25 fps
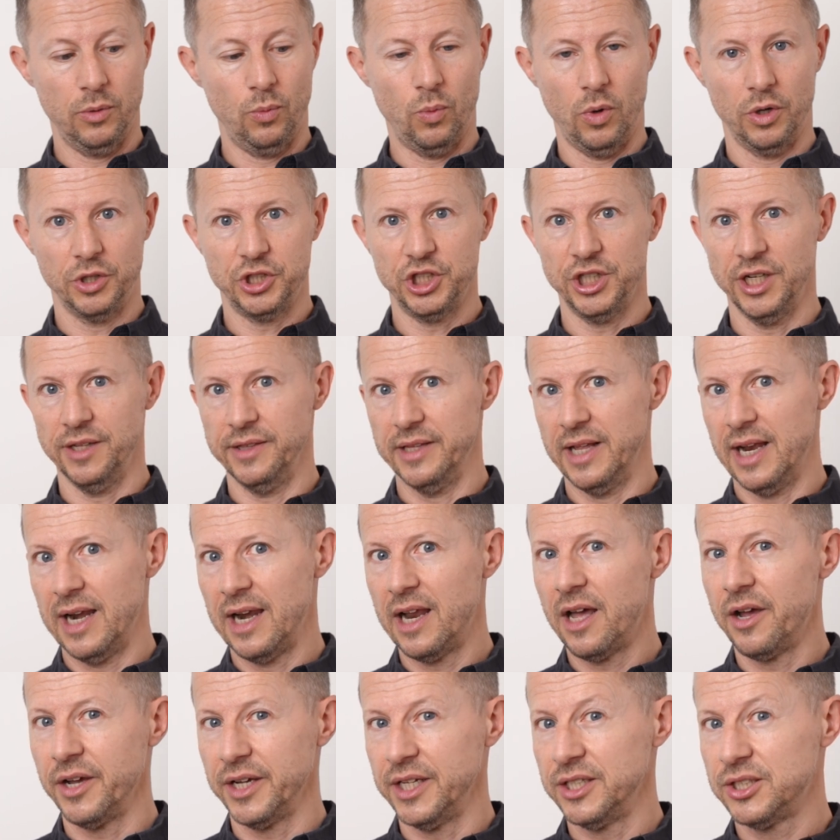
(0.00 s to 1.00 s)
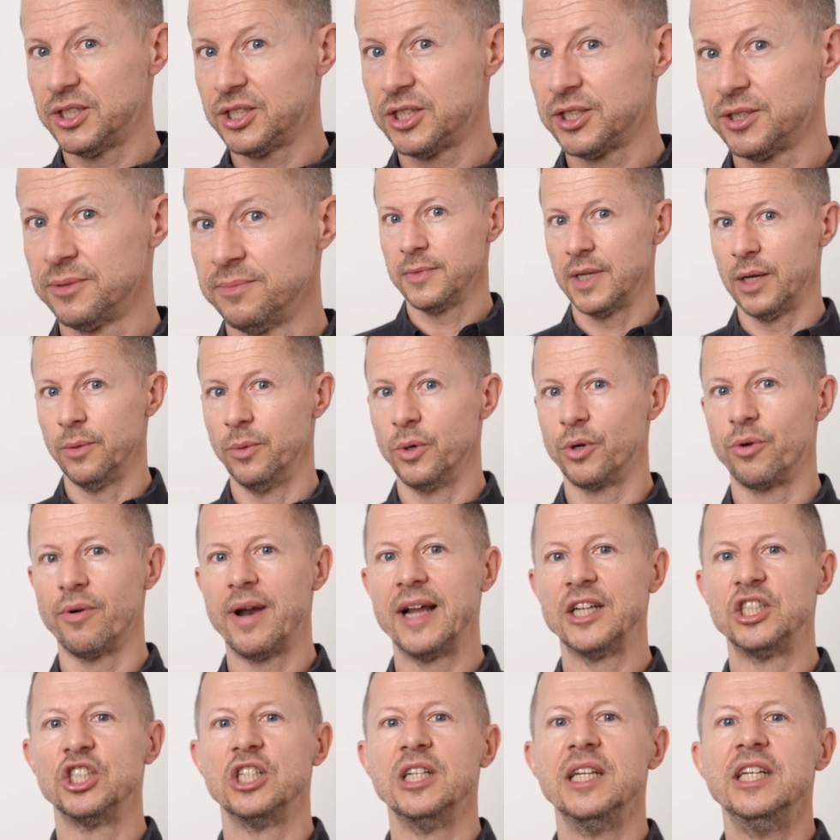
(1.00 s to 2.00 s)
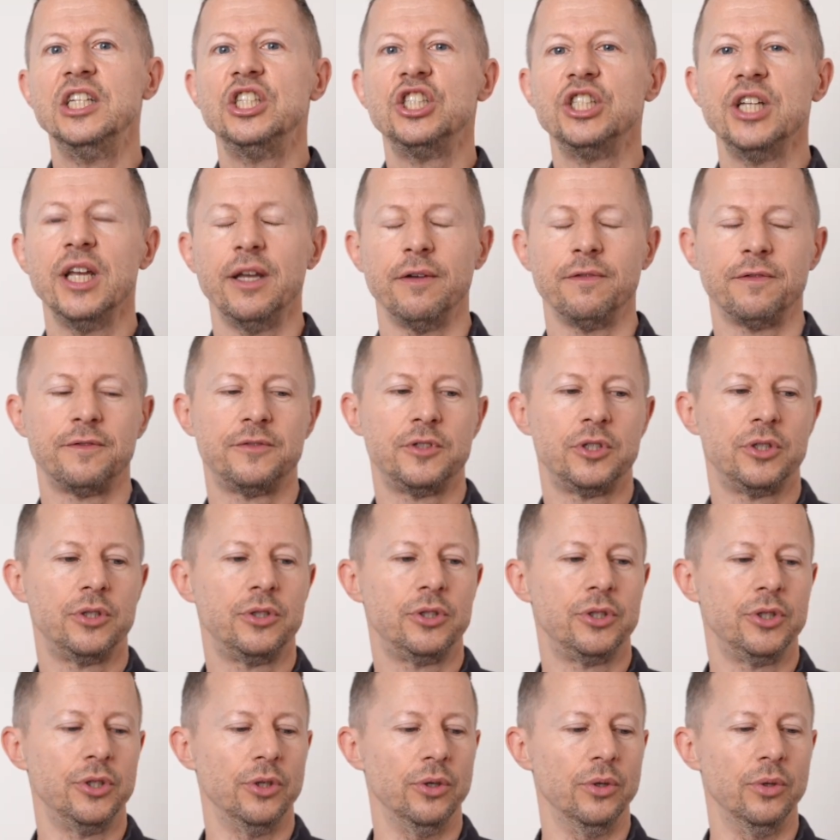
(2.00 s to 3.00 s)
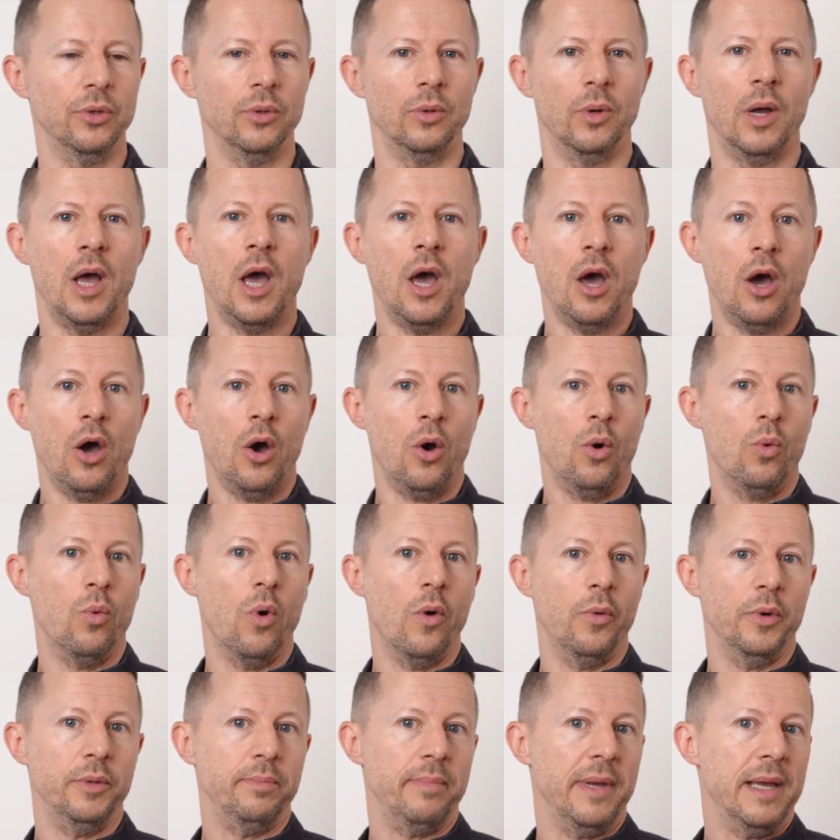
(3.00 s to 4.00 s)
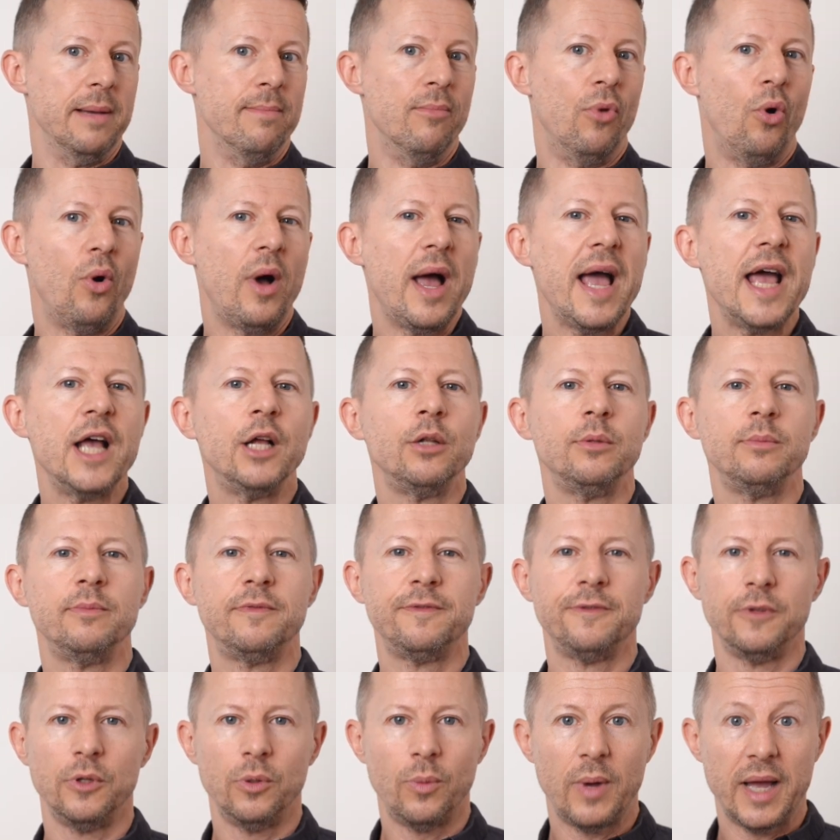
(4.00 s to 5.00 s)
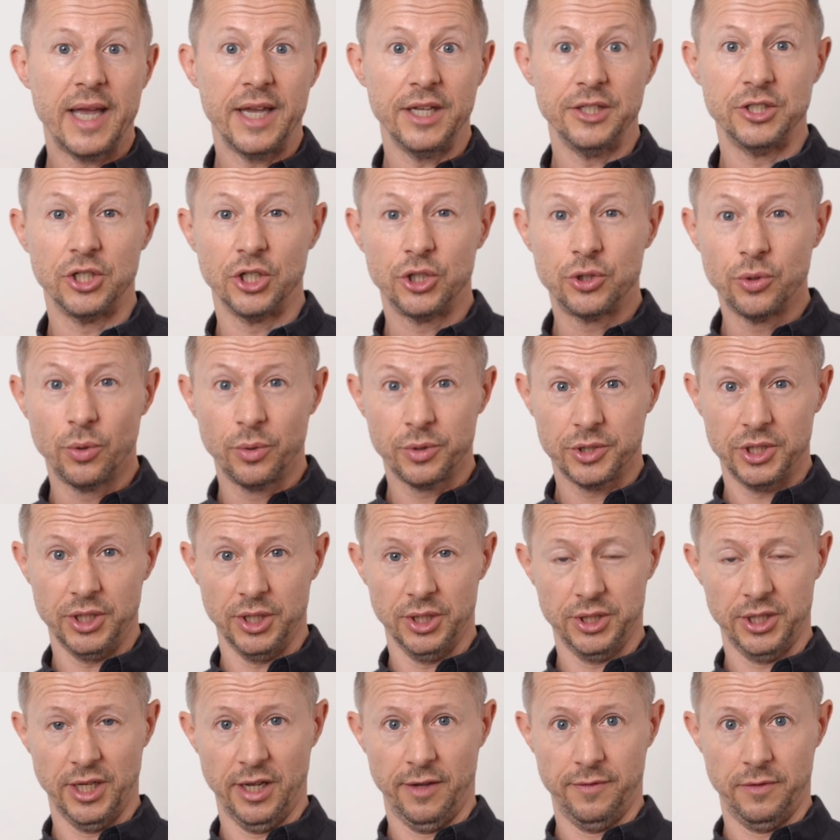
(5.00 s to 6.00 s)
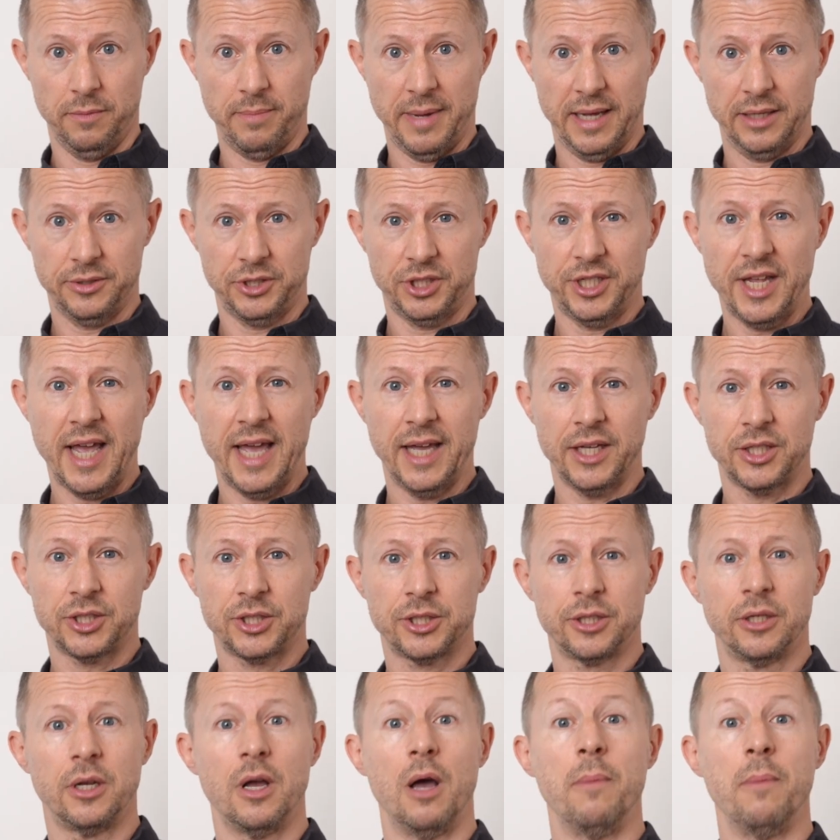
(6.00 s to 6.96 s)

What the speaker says: watching the lights. Now we'll gradually shift to what would be a more helpful way to talk to yourself about sex,